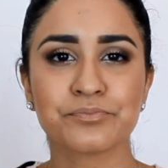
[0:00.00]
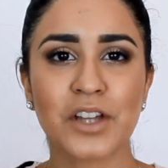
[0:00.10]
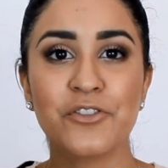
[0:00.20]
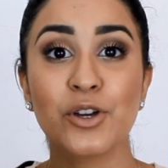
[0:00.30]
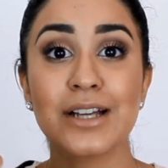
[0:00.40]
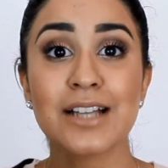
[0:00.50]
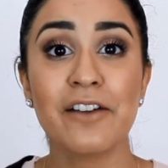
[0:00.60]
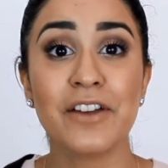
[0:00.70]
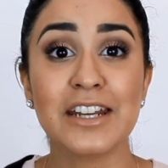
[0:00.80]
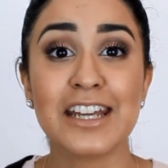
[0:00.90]
If you guys
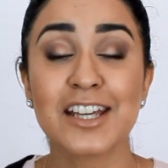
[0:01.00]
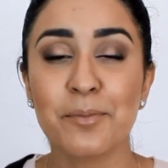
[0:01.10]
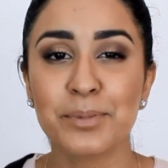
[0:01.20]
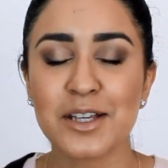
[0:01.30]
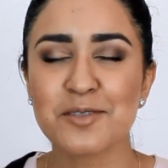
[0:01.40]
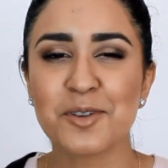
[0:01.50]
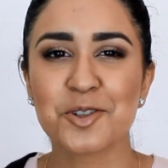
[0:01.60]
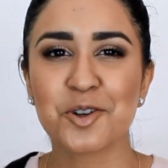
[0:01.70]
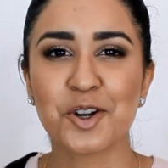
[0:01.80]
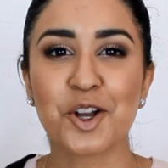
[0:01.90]
have any Kiplings, make
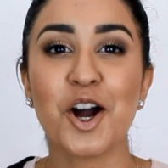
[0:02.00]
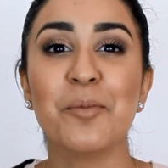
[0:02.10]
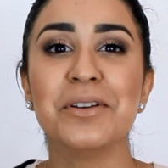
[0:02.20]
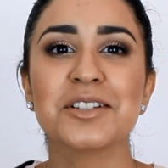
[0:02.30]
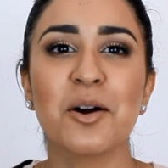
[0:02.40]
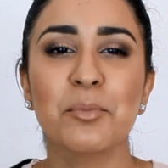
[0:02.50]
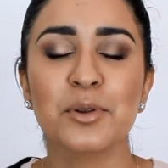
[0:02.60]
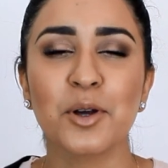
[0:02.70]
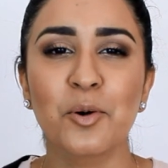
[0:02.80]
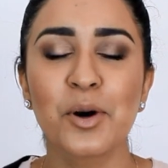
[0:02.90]
sure to comment down
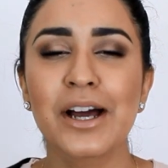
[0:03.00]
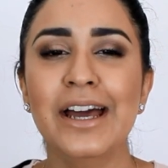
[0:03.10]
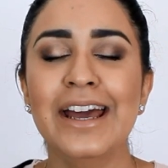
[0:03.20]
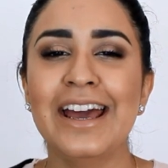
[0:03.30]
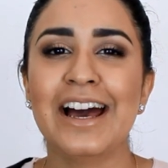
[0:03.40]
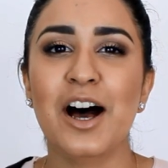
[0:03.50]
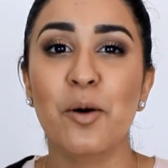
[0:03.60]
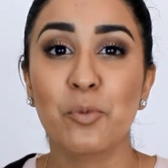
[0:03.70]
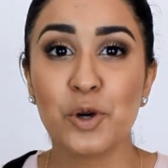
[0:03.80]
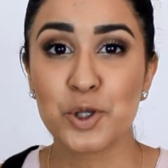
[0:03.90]
below
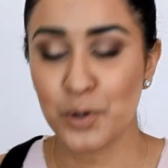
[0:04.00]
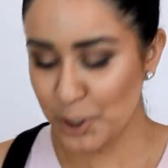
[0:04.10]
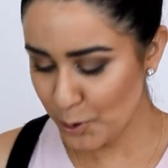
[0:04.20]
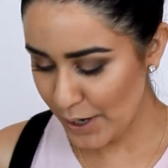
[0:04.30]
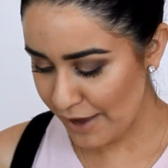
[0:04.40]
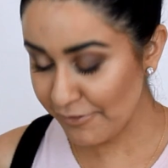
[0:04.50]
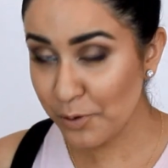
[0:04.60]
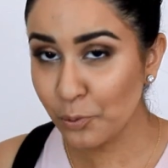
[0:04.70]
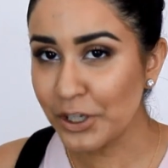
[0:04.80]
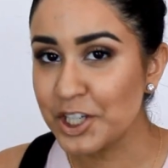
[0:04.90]
um, which one you have
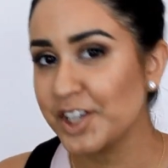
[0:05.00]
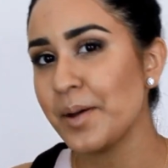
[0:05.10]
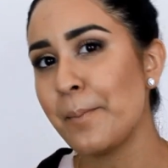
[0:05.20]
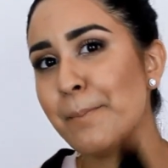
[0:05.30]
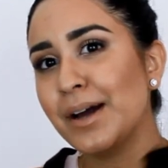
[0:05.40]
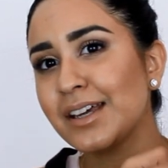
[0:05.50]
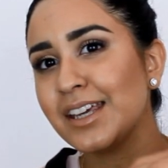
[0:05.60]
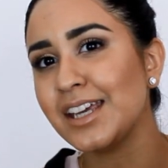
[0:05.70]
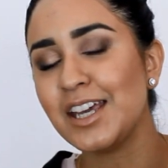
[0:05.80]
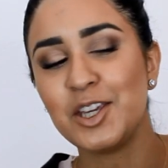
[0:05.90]
and which
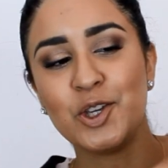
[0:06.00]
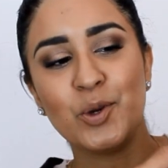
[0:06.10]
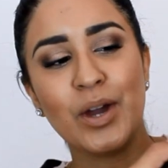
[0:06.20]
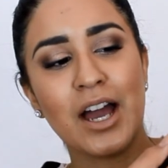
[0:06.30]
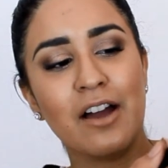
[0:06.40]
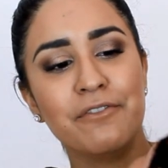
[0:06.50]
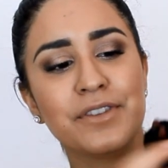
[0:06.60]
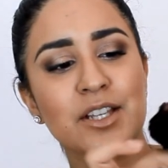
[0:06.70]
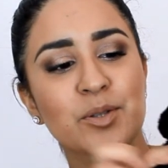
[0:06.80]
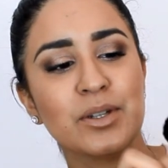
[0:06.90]
monkey you have.
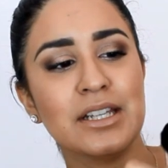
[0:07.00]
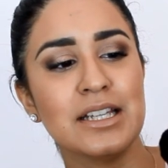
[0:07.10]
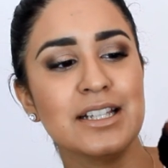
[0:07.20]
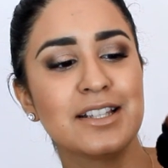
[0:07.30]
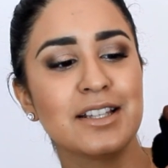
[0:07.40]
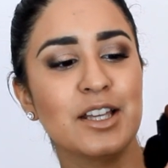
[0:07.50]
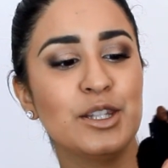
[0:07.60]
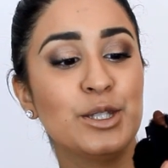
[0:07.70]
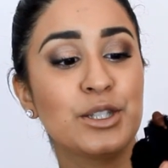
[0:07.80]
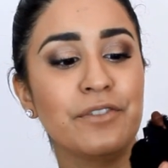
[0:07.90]
This one is
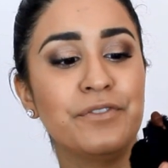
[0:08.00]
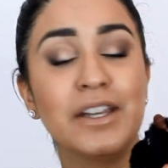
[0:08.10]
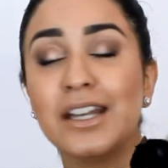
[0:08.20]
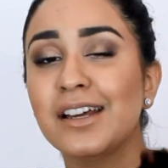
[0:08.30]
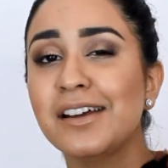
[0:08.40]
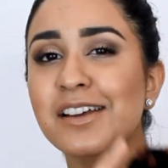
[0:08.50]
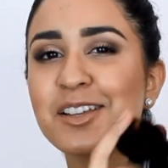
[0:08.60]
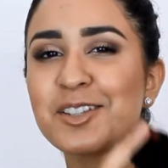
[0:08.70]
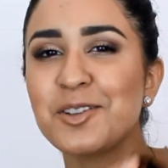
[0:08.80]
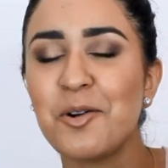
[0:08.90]
Davina.
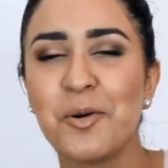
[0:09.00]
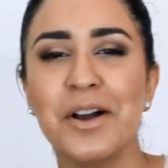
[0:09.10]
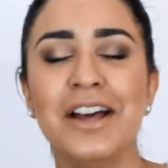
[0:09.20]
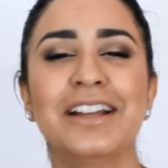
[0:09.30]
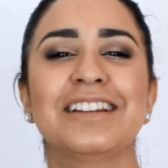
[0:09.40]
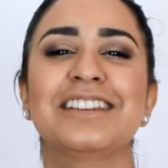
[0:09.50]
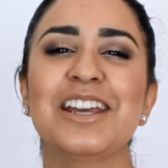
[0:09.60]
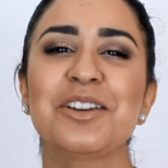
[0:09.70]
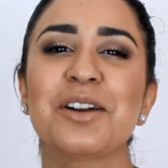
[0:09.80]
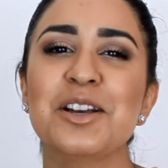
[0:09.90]
So
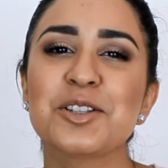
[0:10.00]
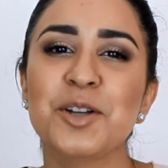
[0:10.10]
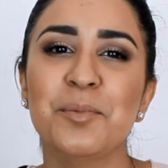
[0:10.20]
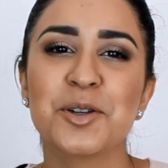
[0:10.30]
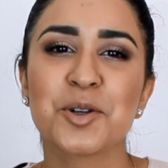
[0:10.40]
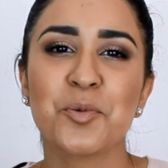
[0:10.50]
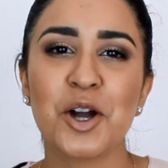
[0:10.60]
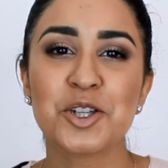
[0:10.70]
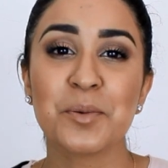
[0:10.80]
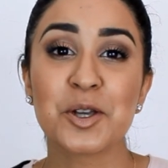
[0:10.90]
thank you guys so much for
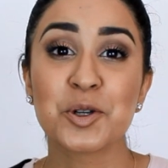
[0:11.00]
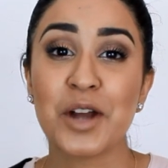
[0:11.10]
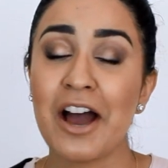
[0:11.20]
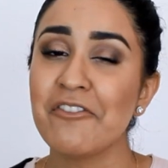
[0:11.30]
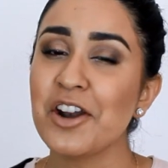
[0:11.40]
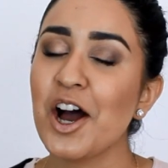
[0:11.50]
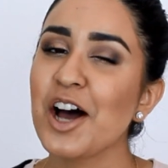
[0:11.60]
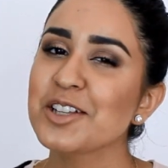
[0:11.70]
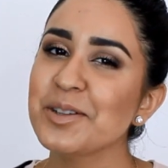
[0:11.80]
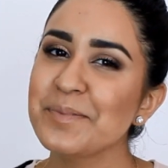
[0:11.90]
watching. Make sure to have an
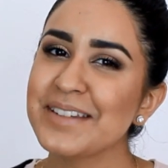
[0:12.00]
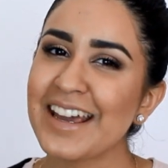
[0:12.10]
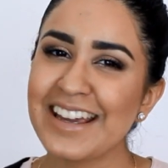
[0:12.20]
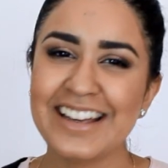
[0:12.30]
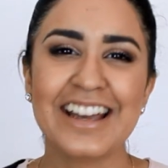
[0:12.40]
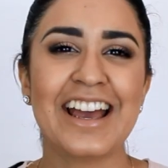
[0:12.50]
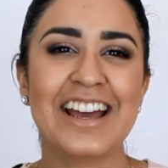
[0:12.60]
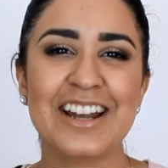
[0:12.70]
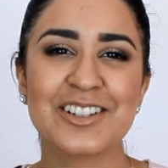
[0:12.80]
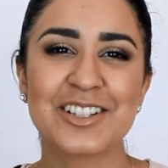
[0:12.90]
awesome day,
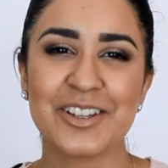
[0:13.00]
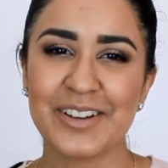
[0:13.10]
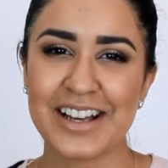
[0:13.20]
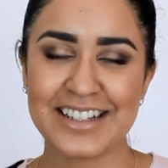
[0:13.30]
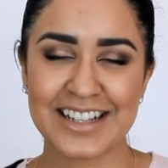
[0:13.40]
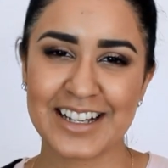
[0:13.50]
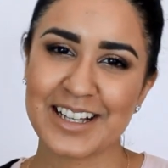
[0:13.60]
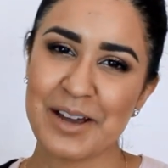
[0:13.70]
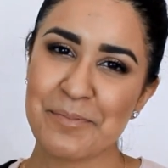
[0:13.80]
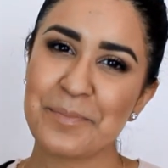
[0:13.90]
and I'll see you guys next
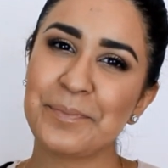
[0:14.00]
time.